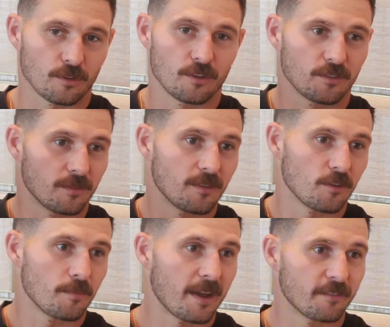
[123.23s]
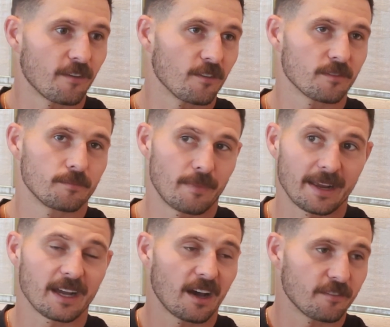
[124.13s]
those
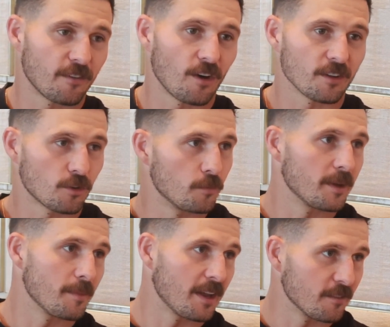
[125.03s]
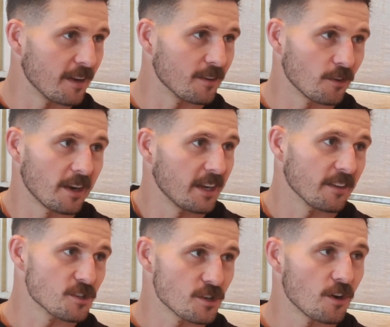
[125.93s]
main card fights could be a main event on any
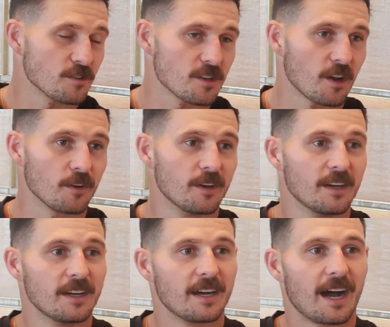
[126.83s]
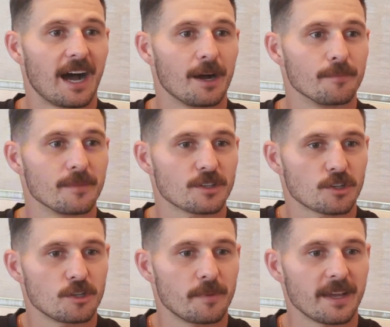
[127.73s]
other show. So it's
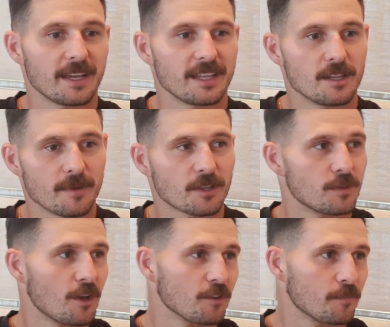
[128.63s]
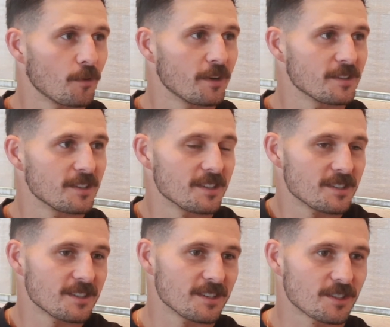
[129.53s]
good to be in the mix with those boys, and
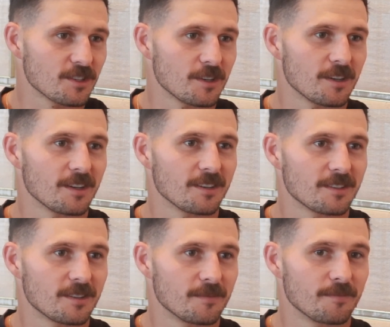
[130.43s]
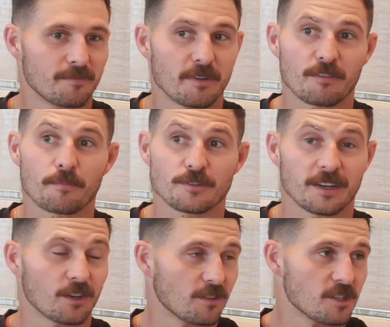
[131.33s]
it's good to be
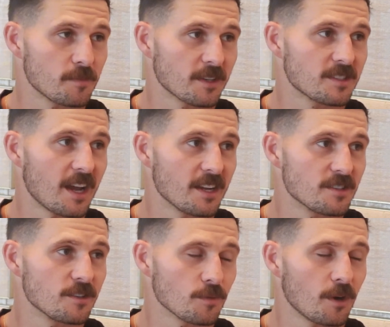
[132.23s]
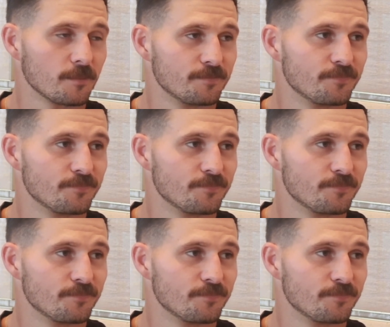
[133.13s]
representing on such a big stage as well.